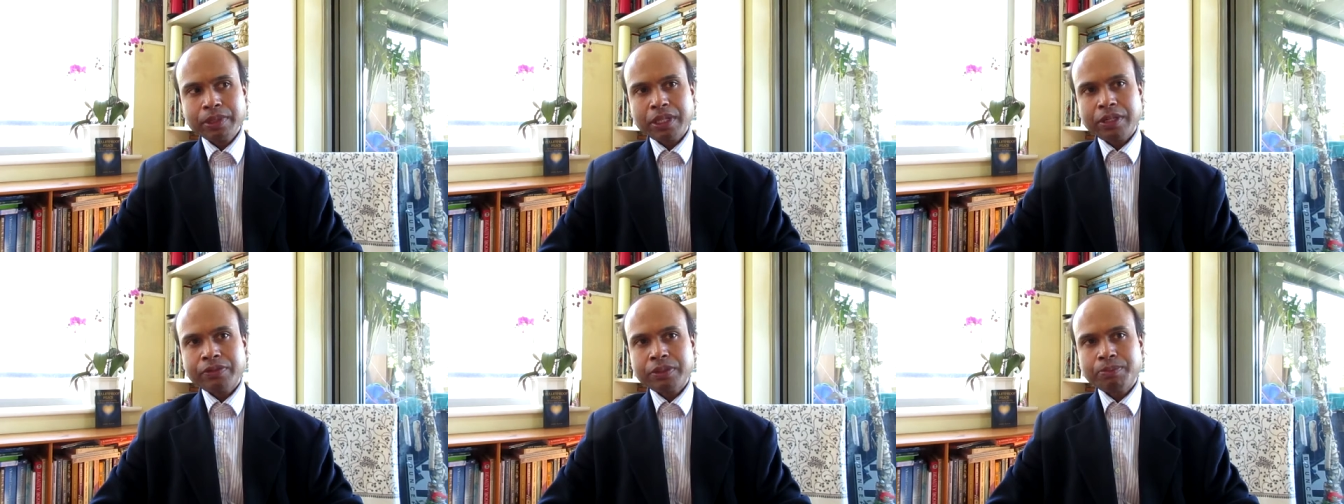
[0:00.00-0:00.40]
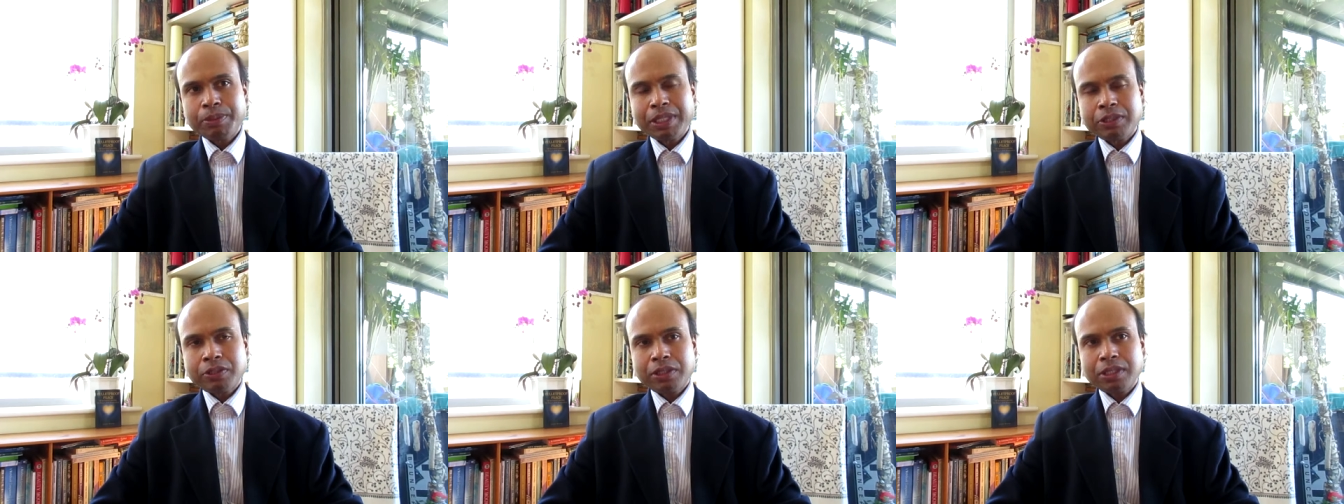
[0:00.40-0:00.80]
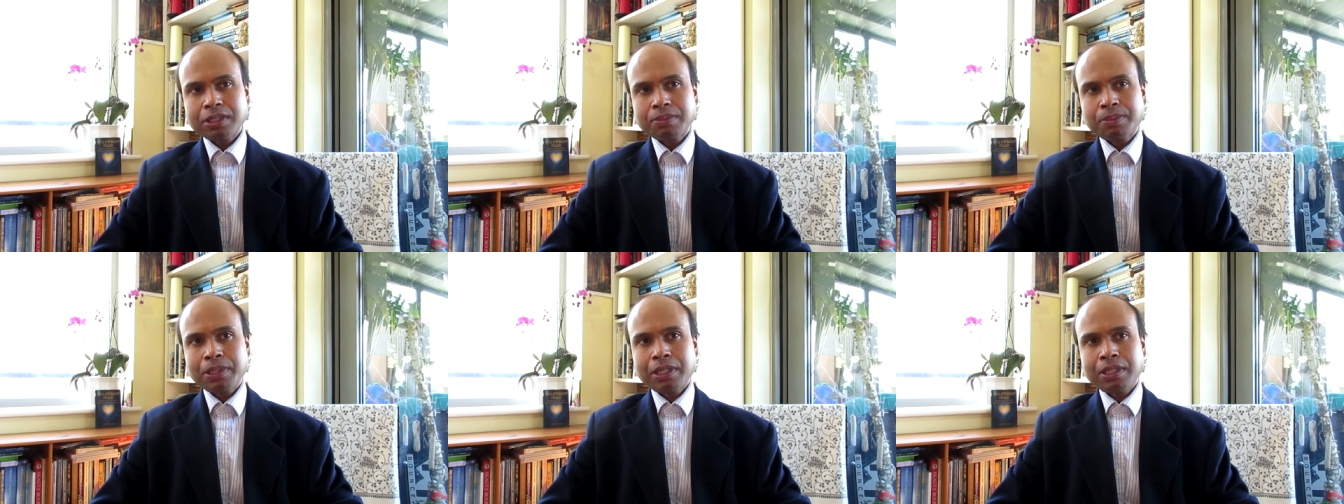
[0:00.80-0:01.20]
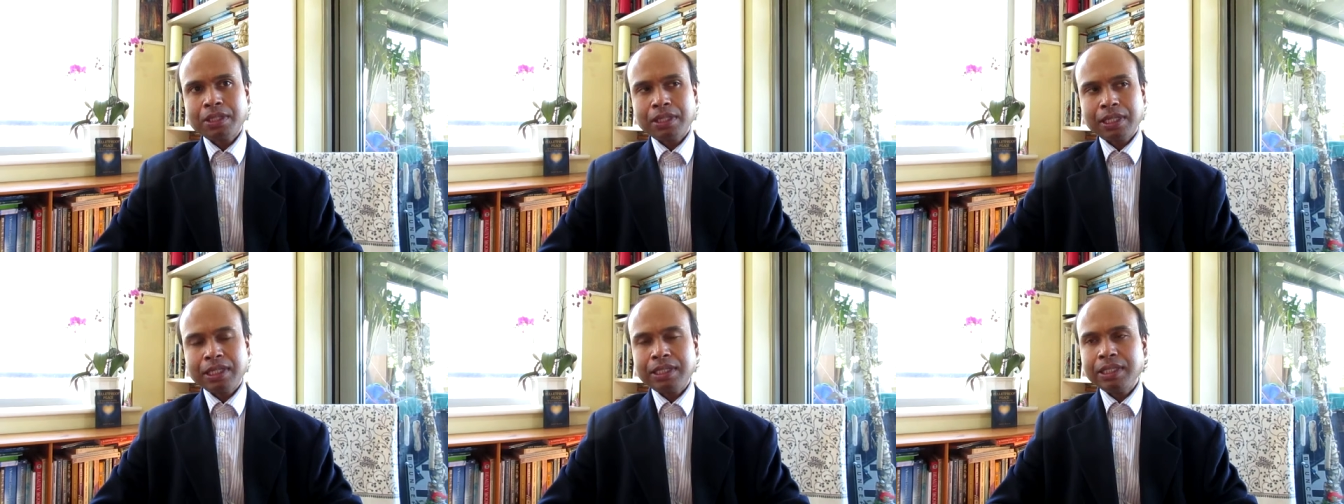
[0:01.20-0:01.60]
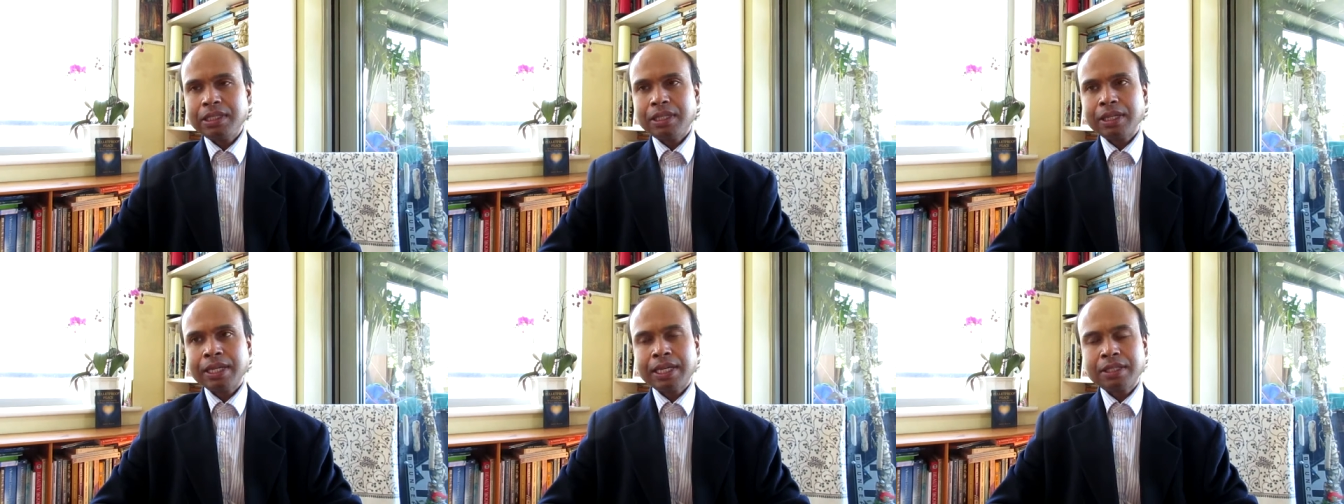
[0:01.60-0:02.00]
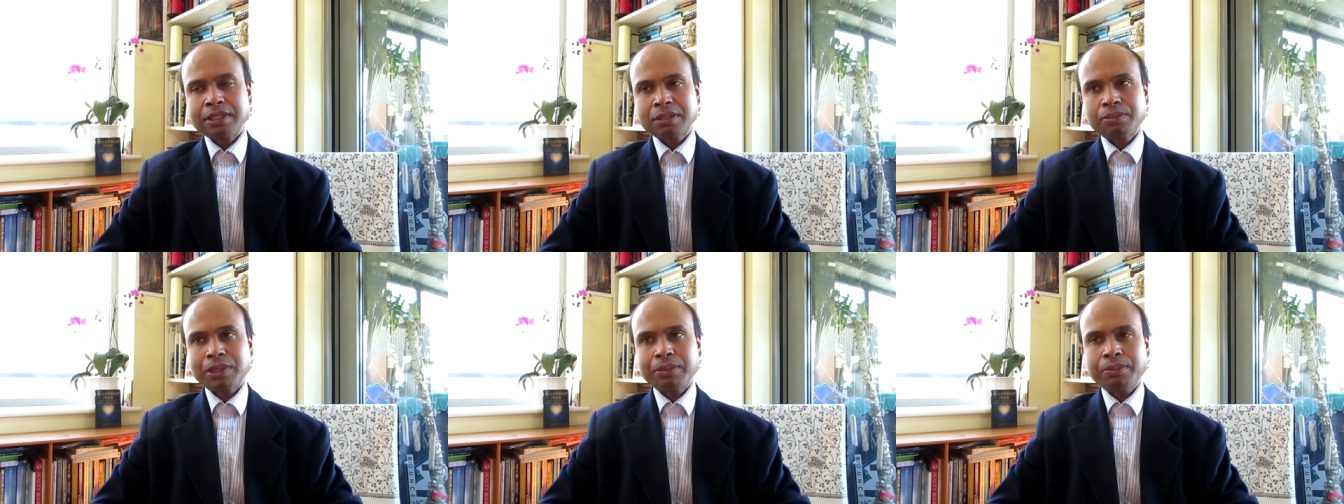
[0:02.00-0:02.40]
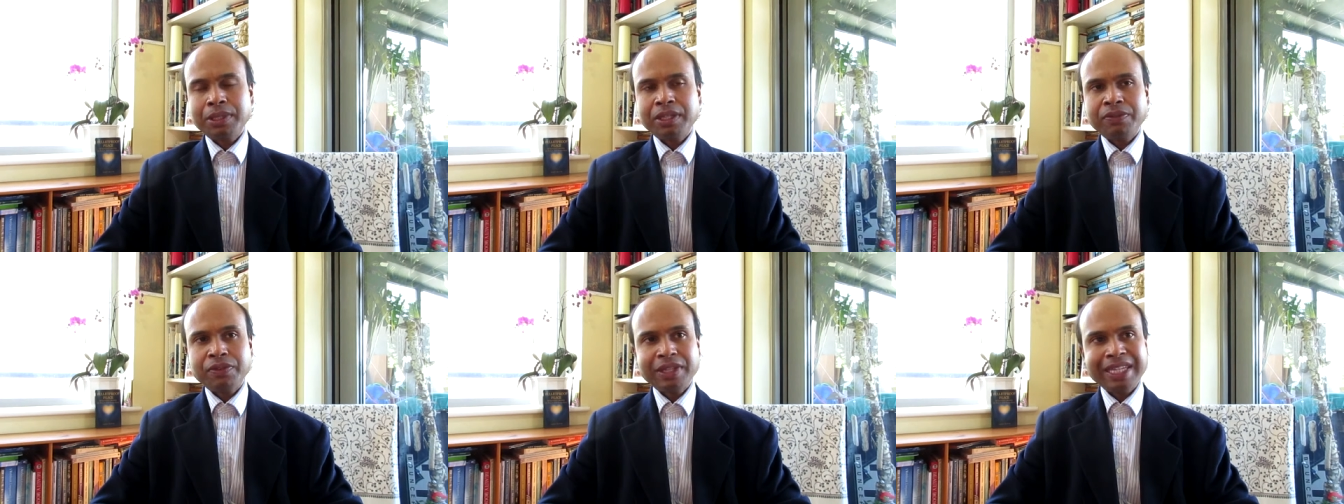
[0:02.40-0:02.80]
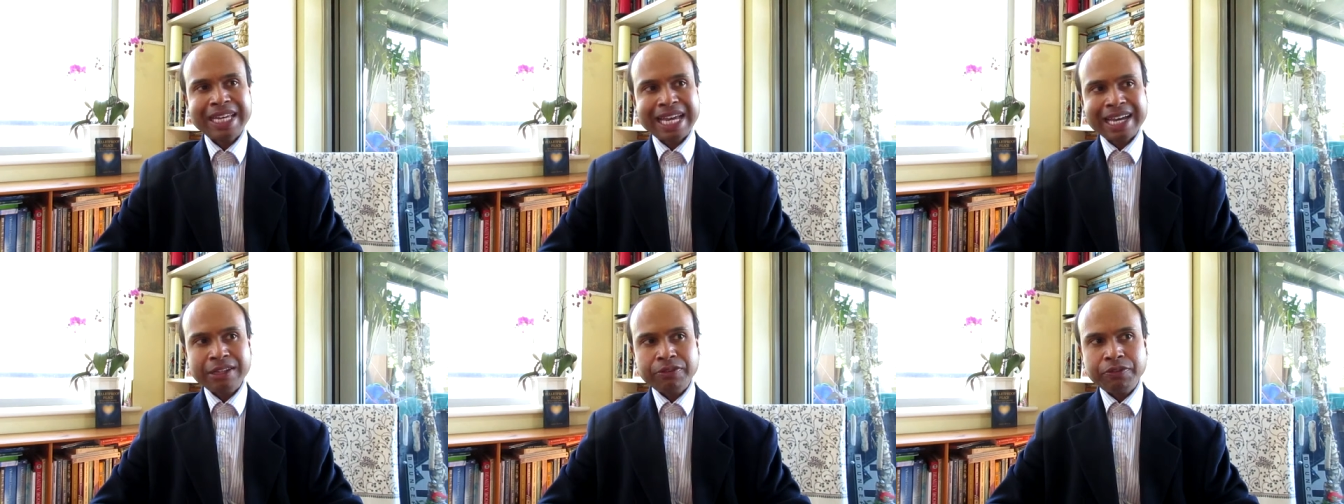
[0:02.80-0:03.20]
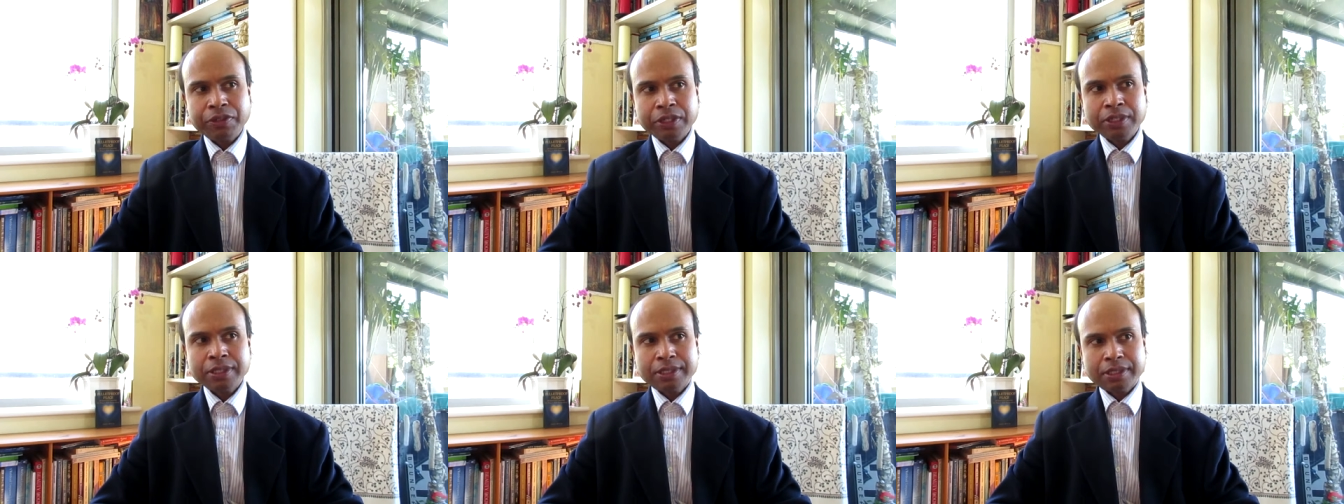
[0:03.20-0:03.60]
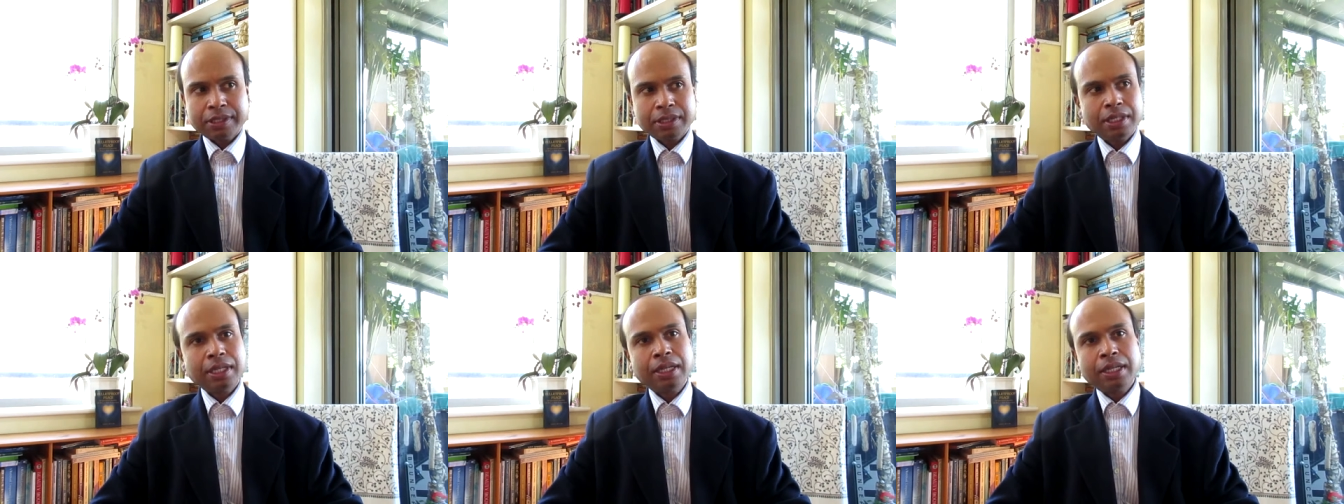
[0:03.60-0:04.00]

after my transplant, and I did. I cancelled my belief in the adverse